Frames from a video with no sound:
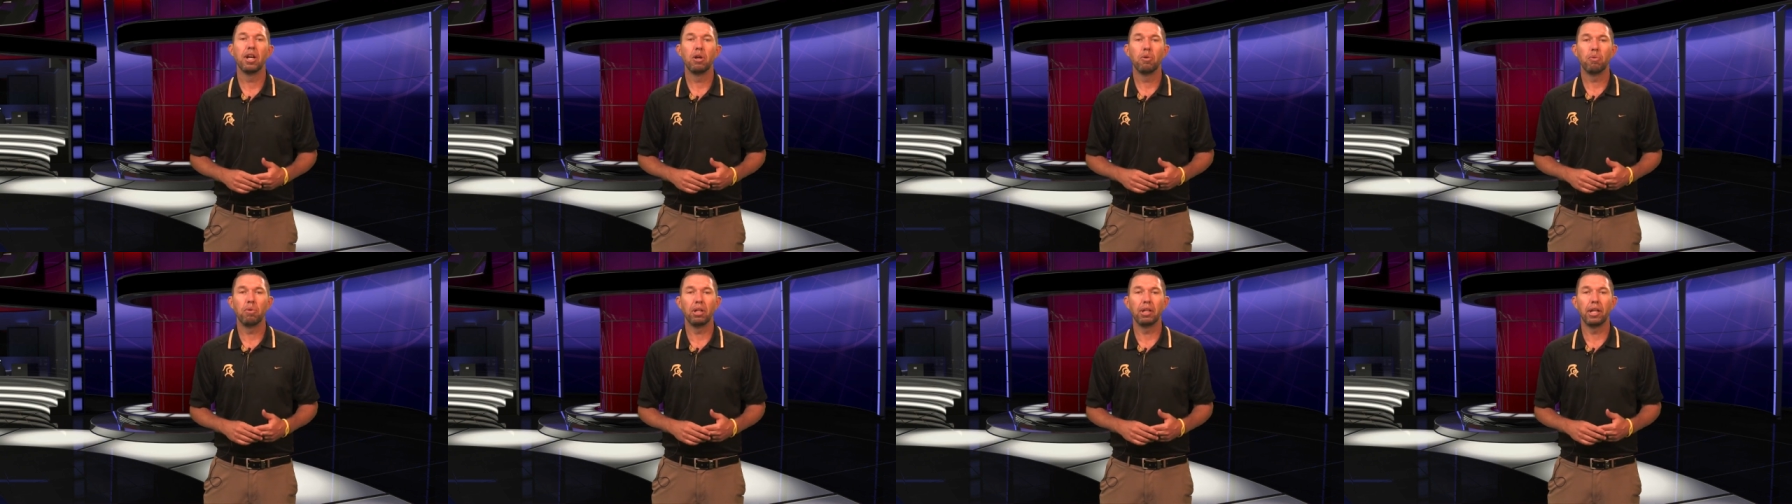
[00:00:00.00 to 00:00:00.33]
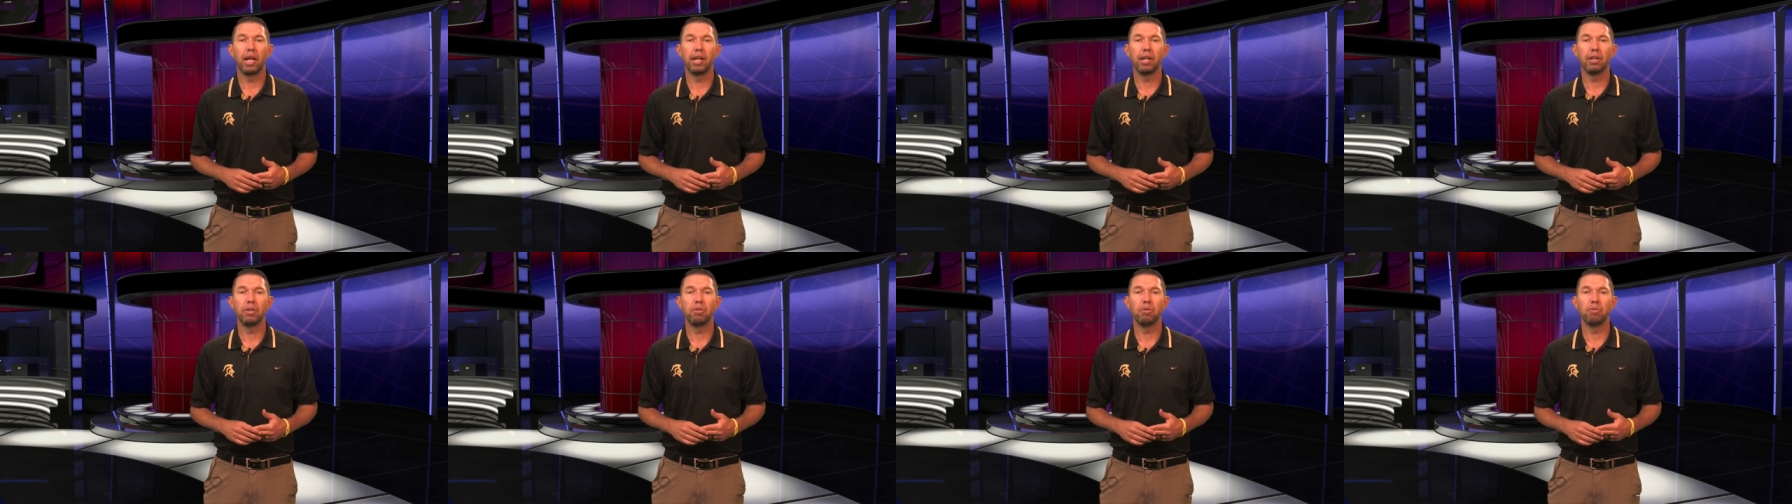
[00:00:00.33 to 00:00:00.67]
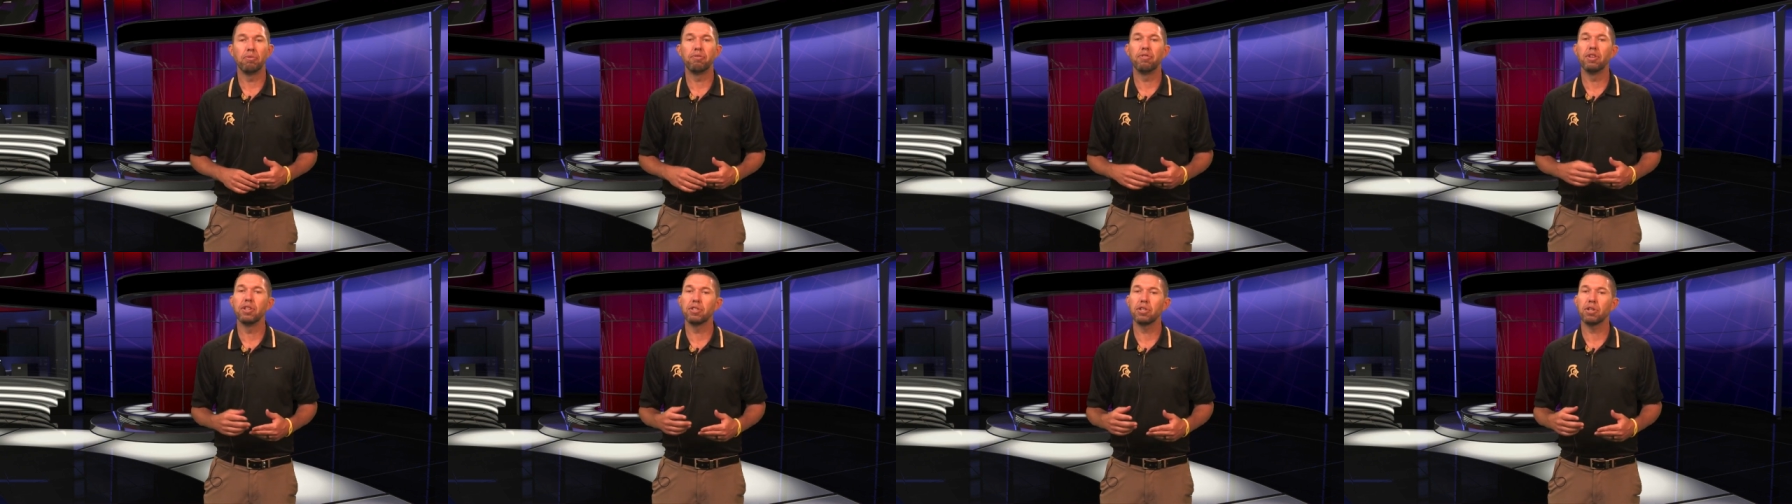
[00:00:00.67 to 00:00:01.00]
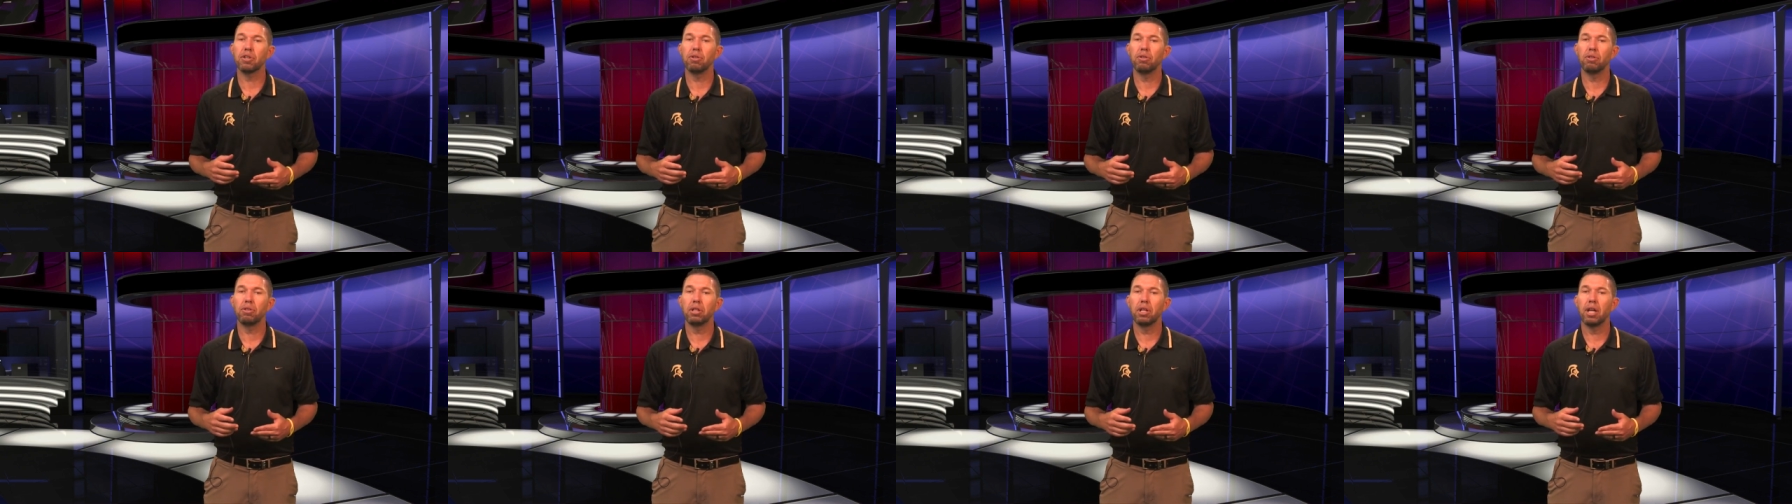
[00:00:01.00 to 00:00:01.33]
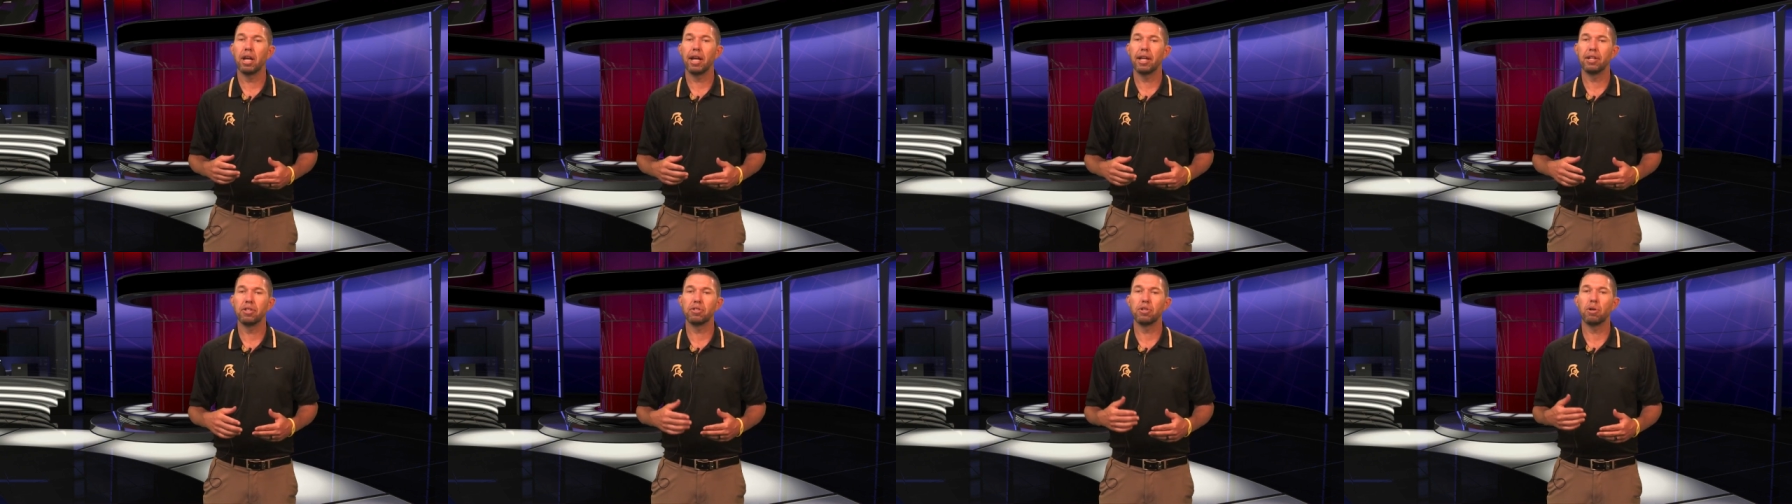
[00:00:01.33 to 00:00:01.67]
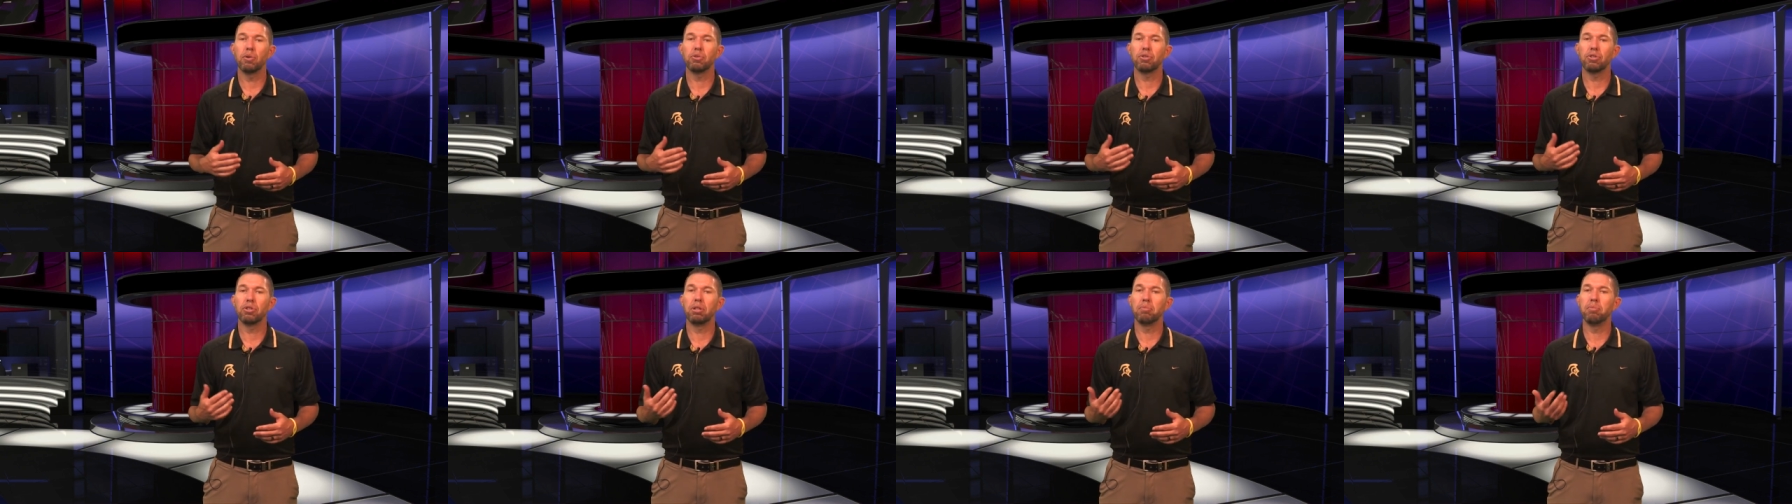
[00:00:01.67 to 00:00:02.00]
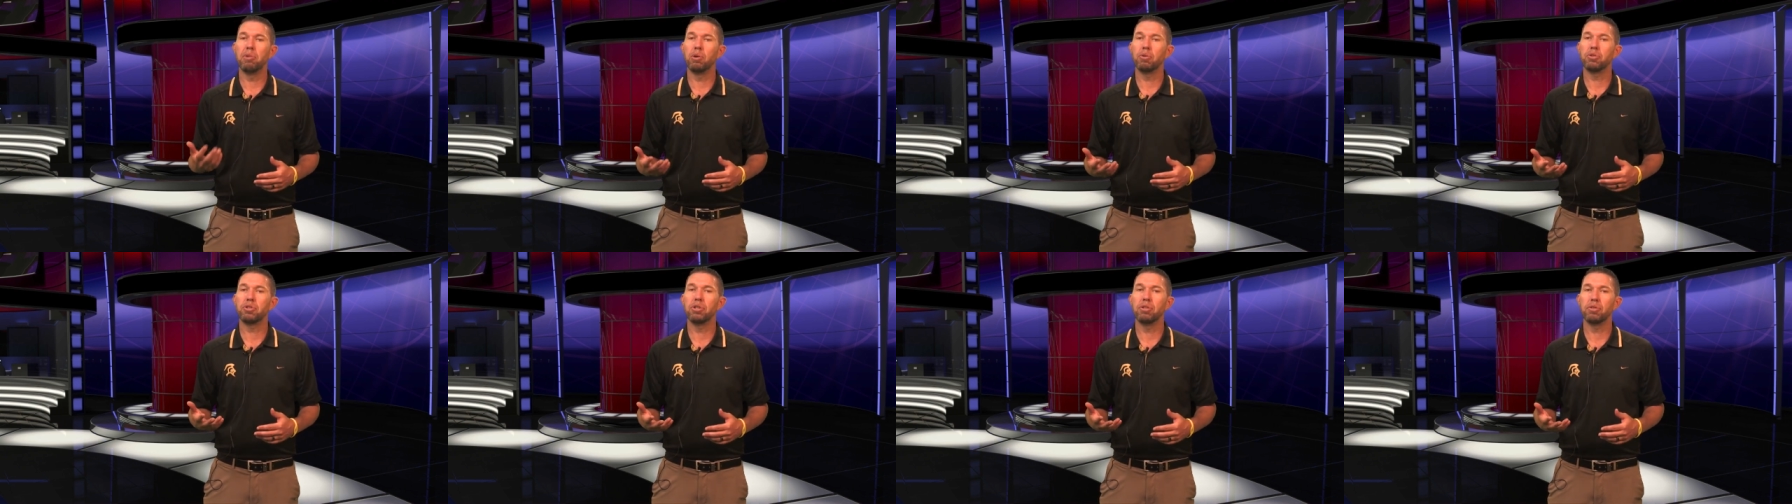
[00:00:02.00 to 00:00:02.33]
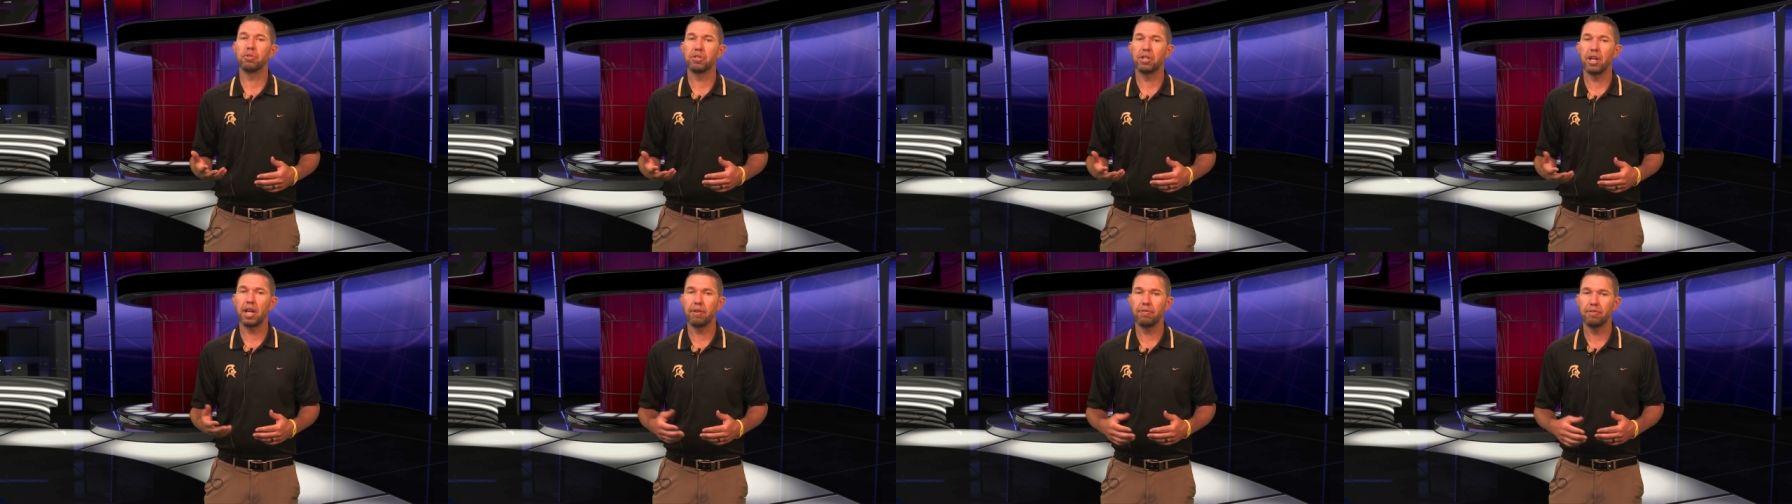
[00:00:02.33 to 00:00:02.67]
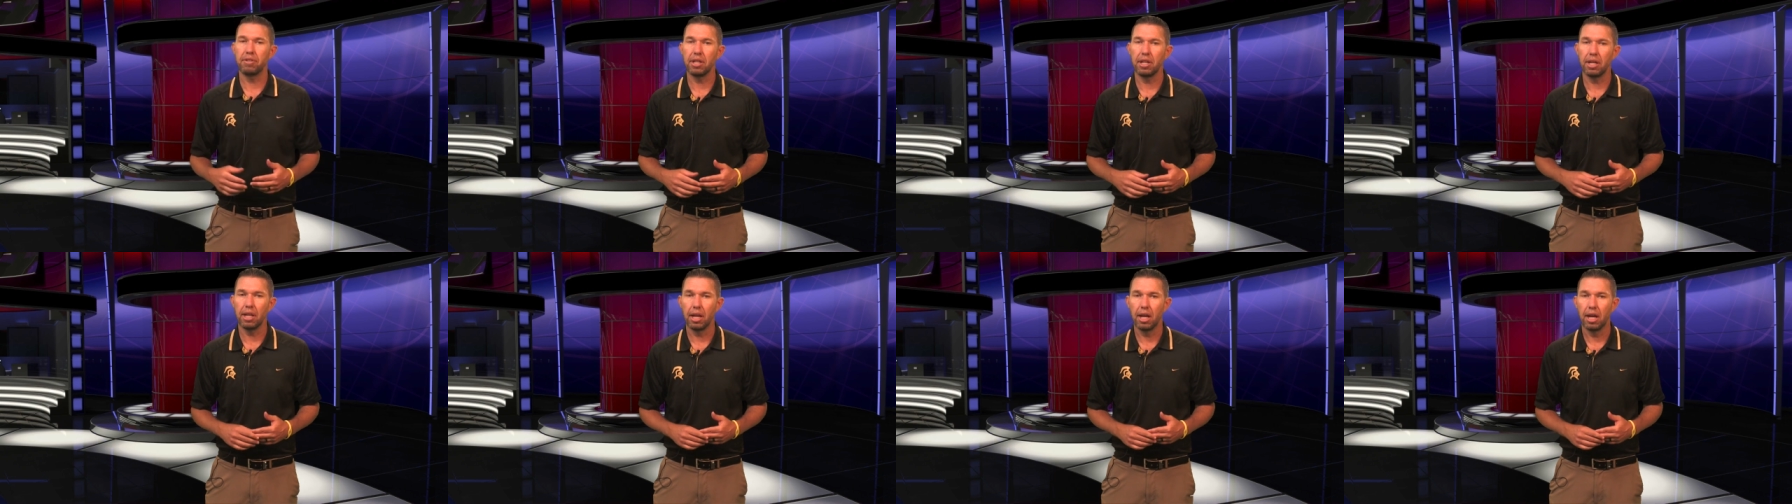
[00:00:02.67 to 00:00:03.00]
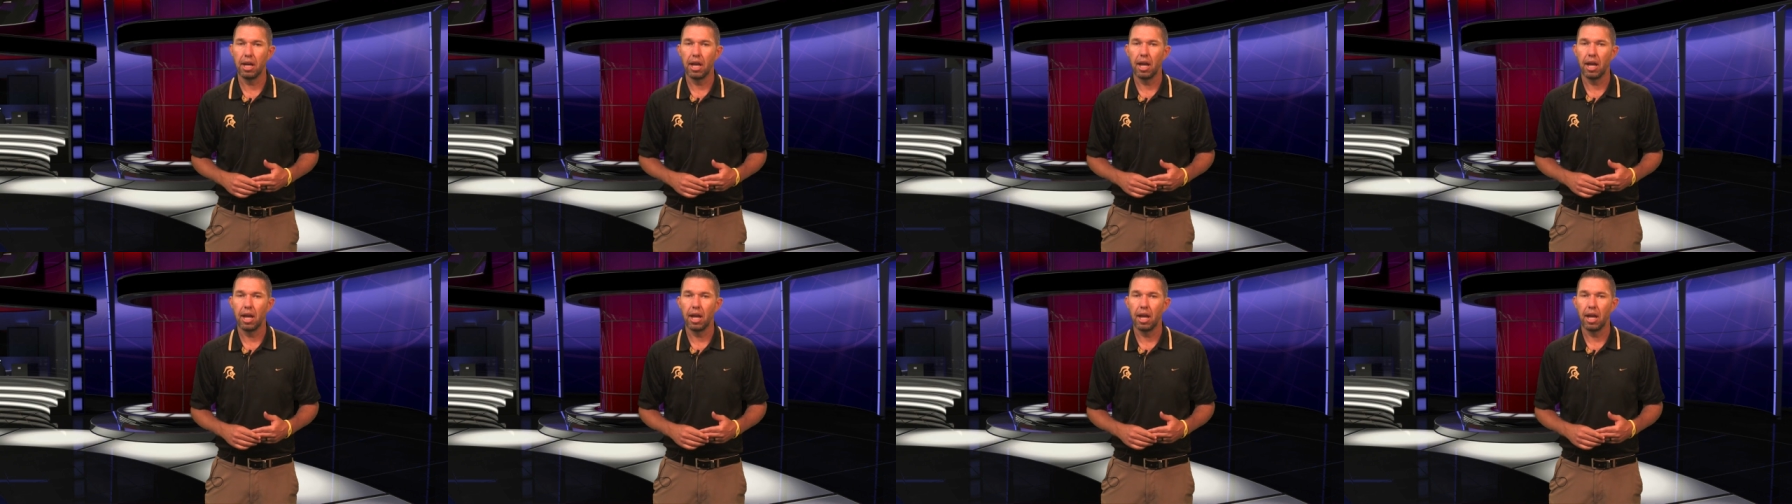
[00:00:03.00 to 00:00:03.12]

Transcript: related to physical and social emotional safety